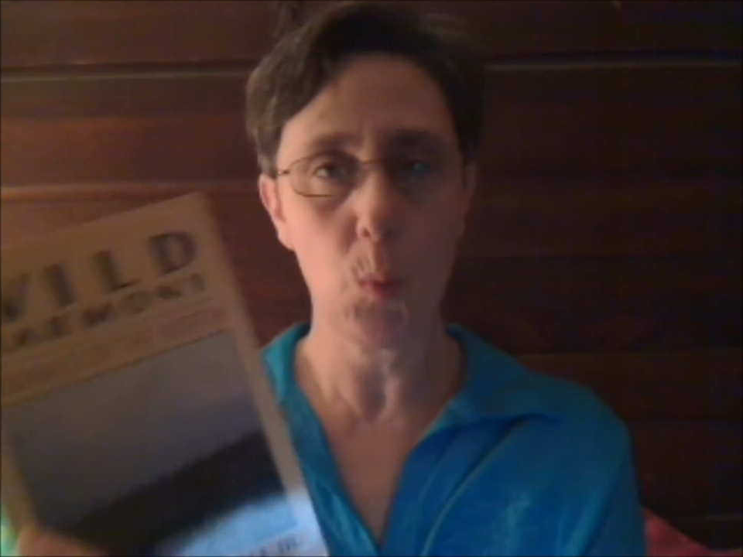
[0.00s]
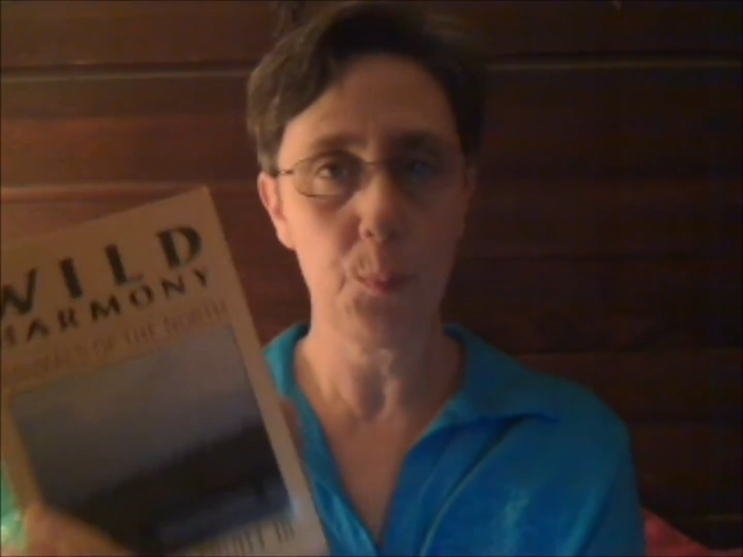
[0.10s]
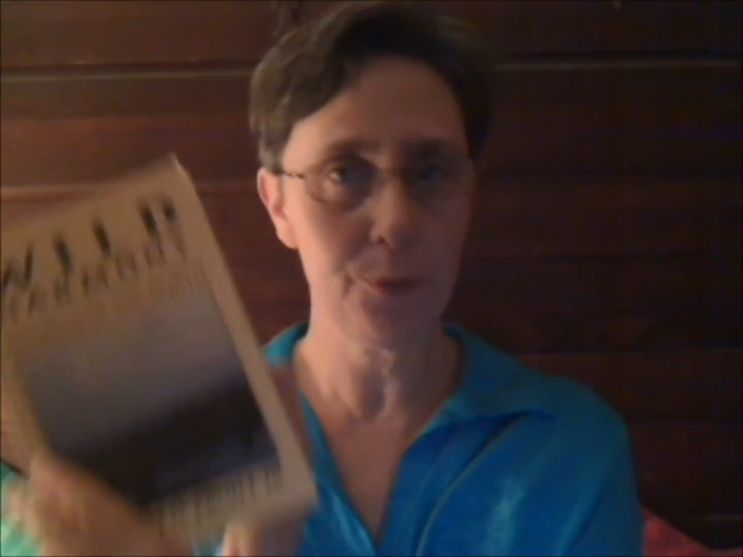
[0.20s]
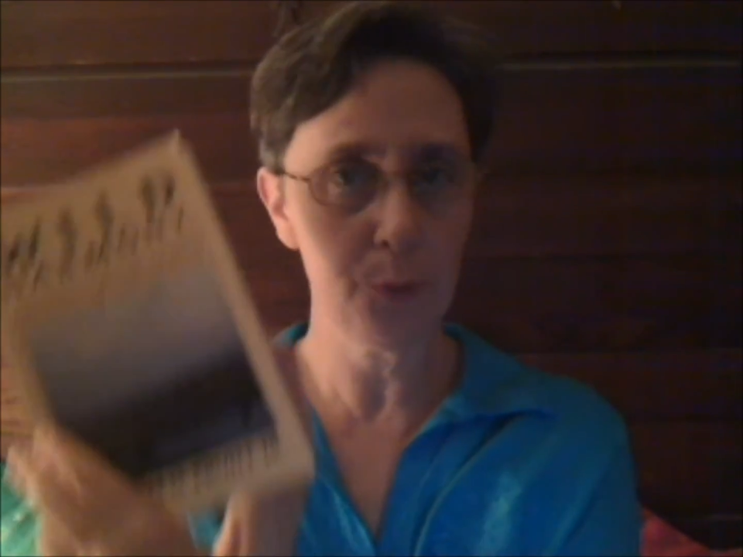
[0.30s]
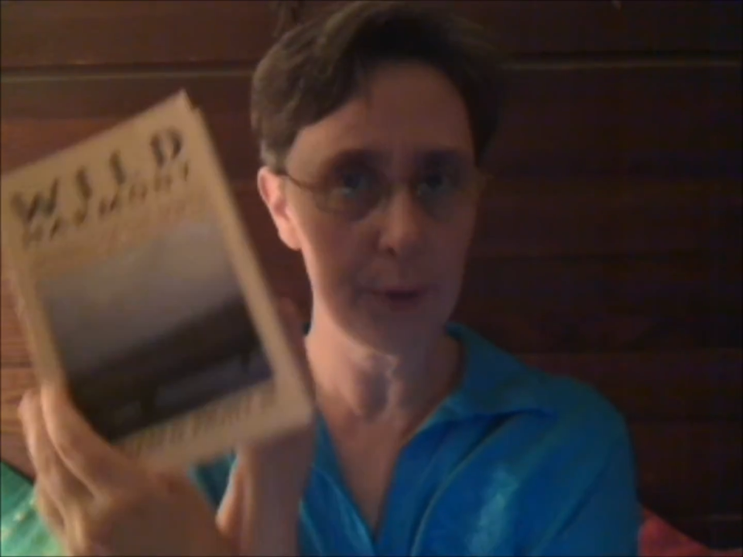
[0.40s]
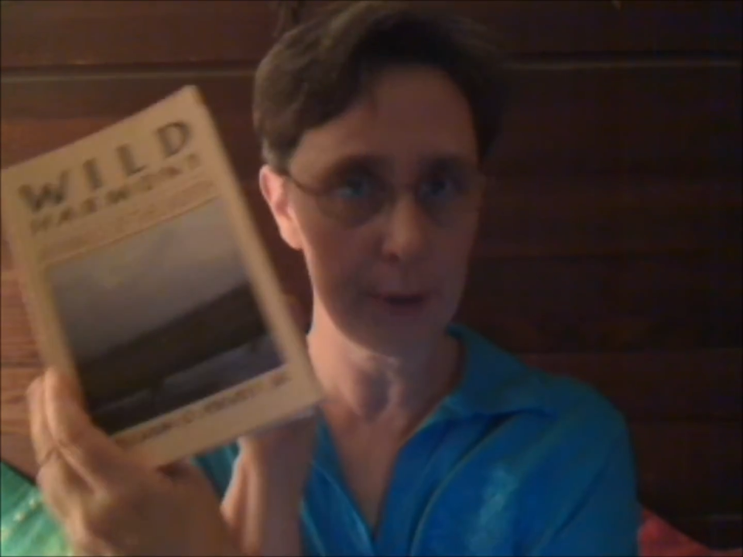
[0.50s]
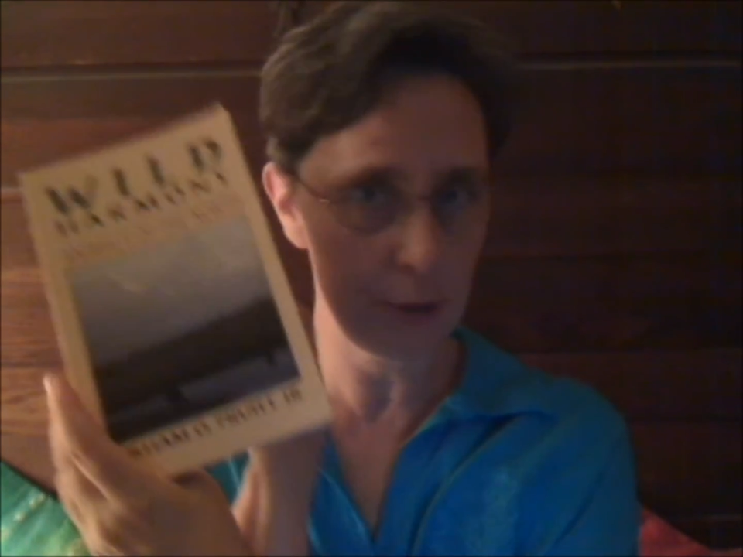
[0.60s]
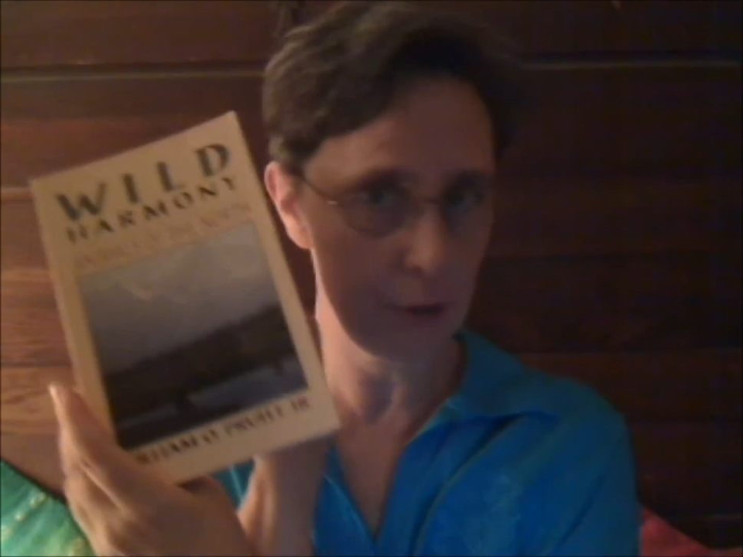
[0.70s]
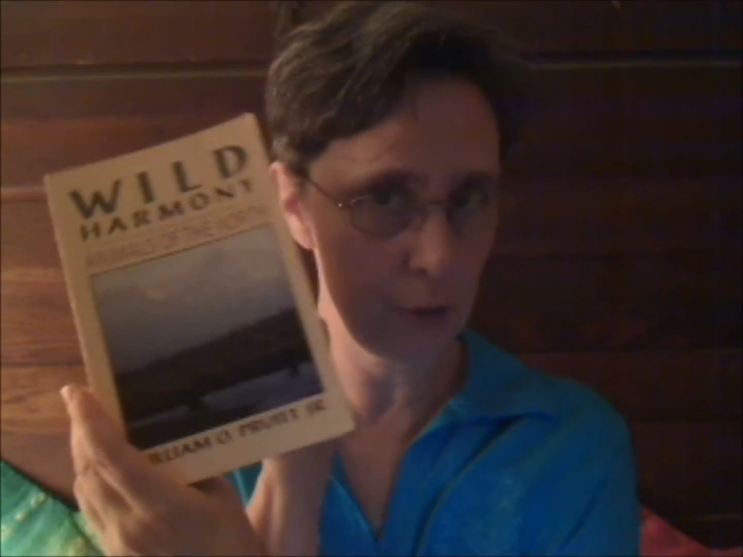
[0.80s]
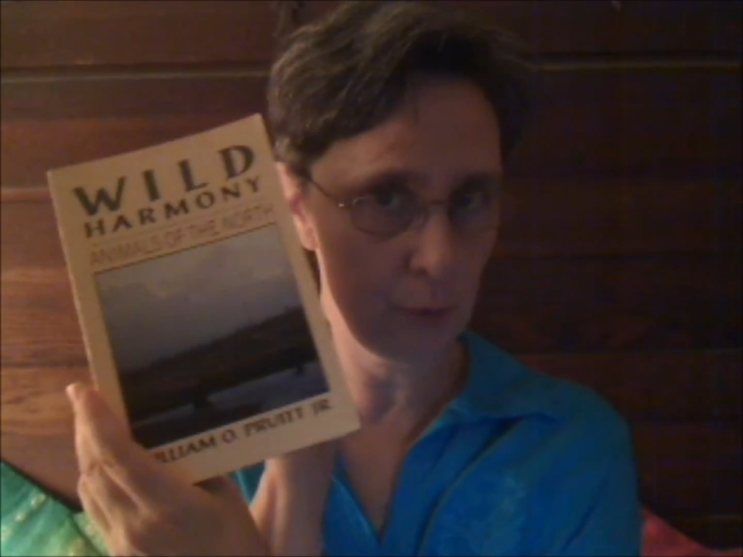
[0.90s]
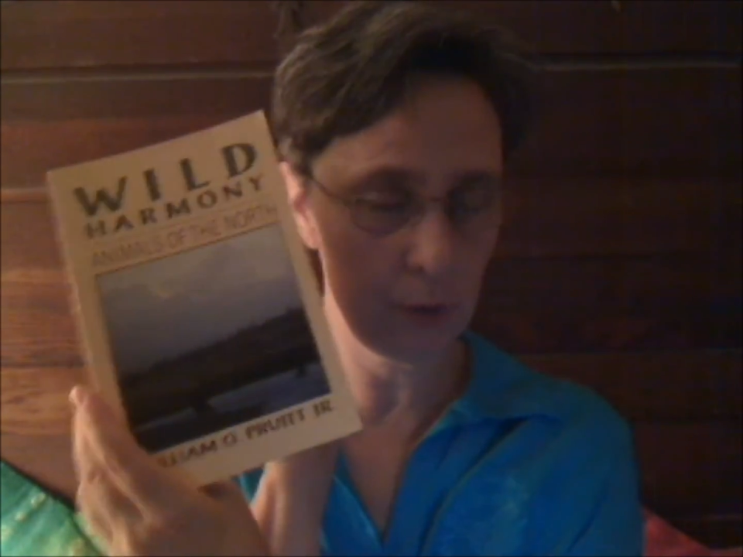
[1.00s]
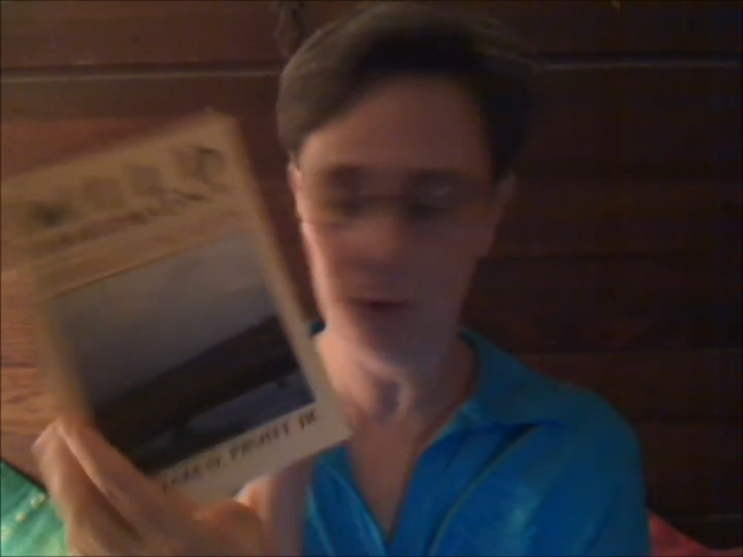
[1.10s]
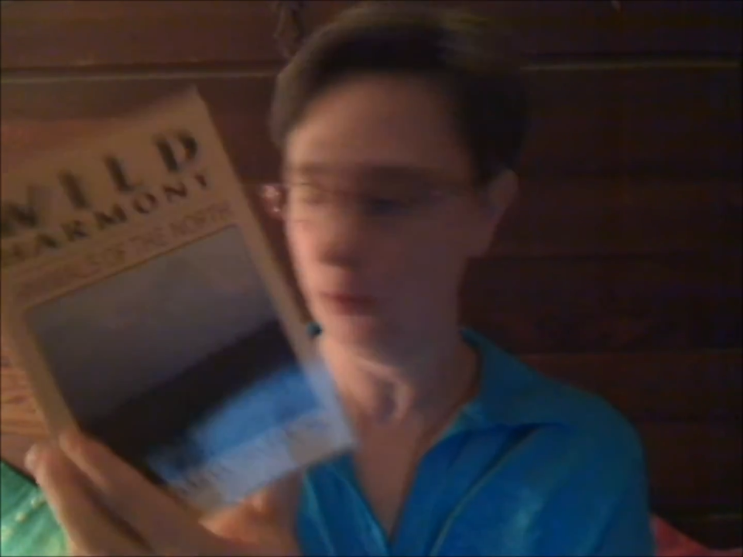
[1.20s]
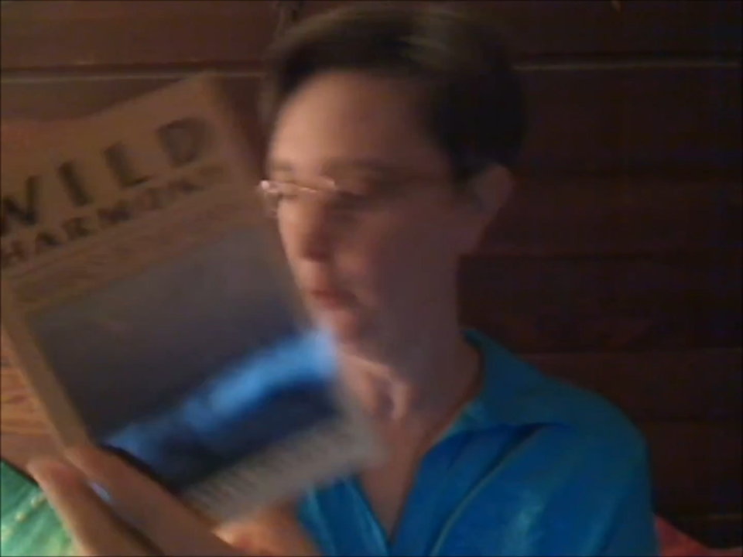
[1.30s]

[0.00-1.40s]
Pruitt, Jr.